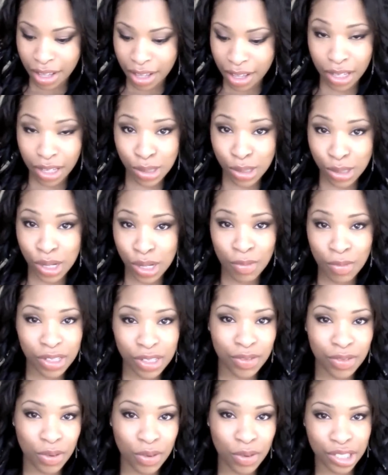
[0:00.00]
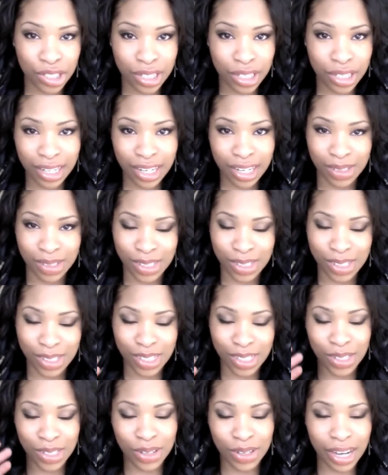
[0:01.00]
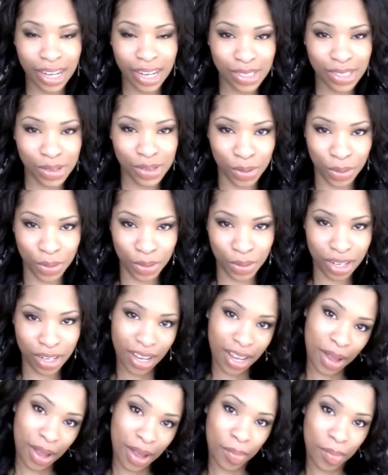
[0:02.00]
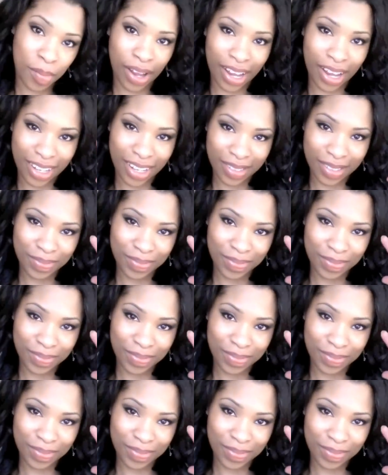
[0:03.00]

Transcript: Thank you so much for watching and I'll see you guys soon. Bye.